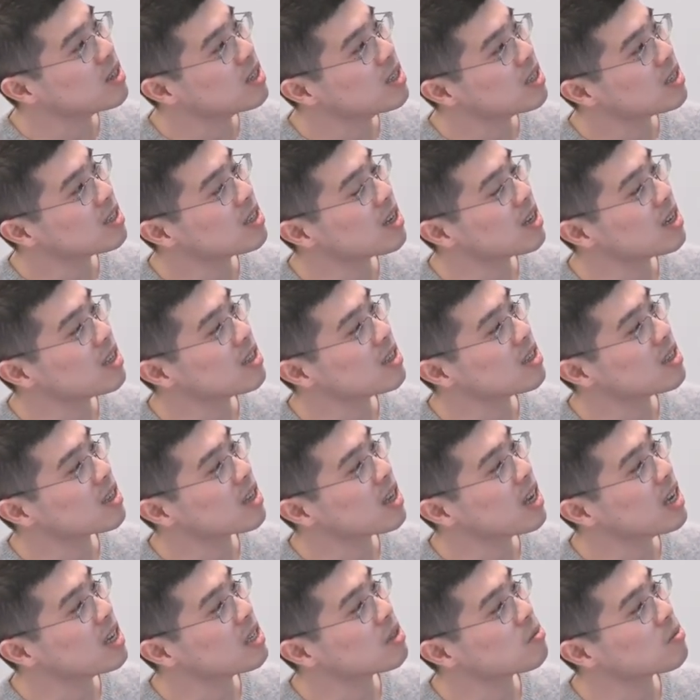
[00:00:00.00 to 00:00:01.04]
than the
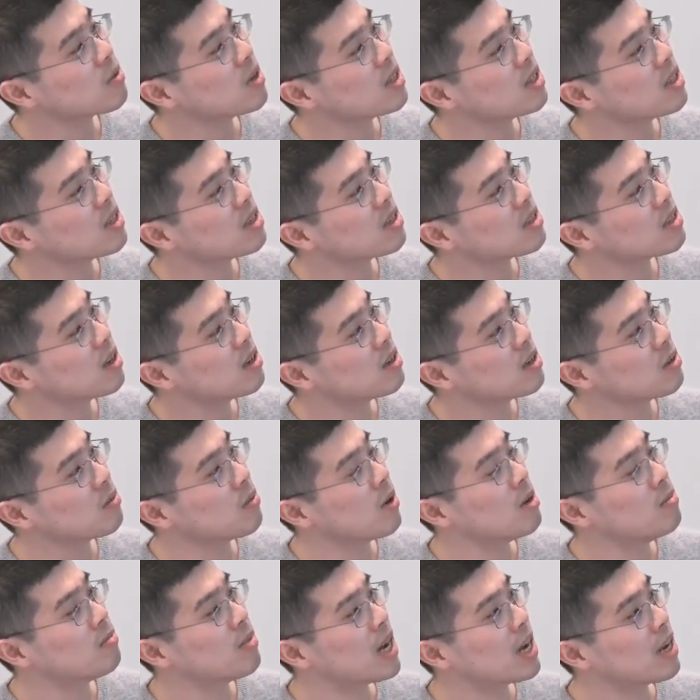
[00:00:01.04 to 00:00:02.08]
case when there's only
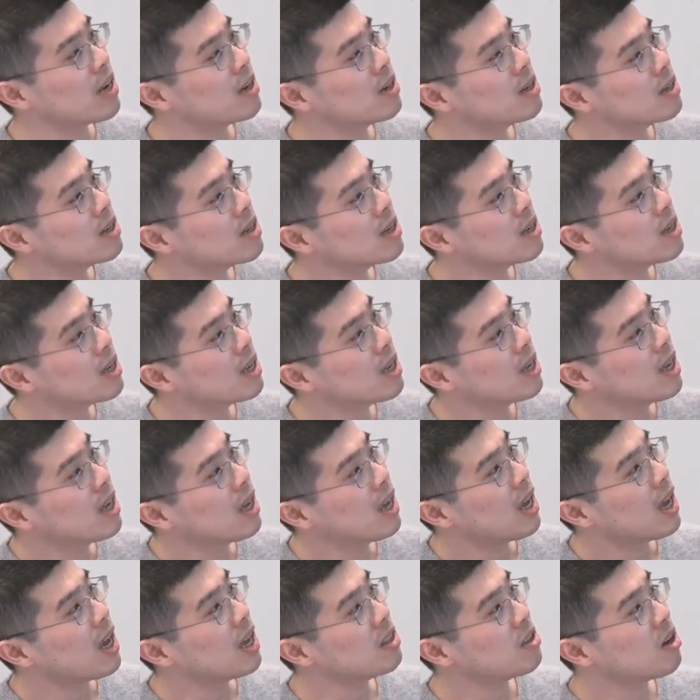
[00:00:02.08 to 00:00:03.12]
one buyer.
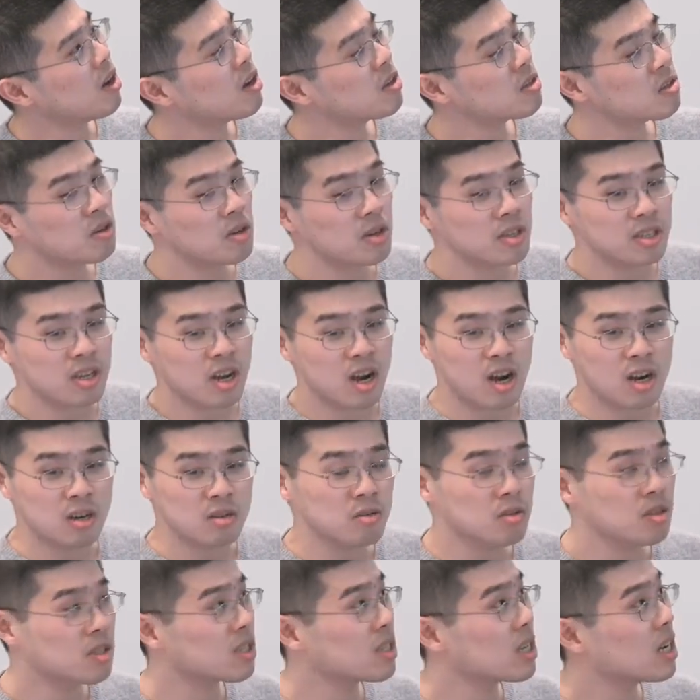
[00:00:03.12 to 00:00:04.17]
And also, it's hard
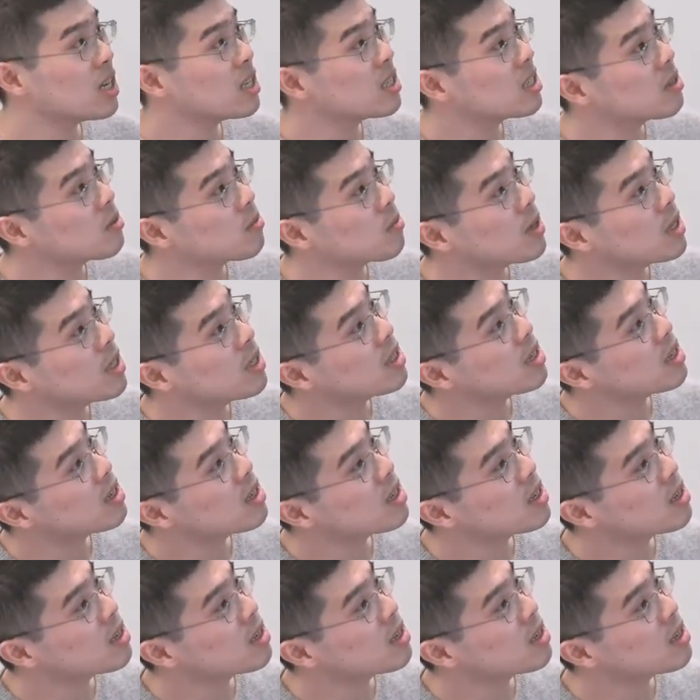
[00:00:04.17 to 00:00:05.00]
to study when there are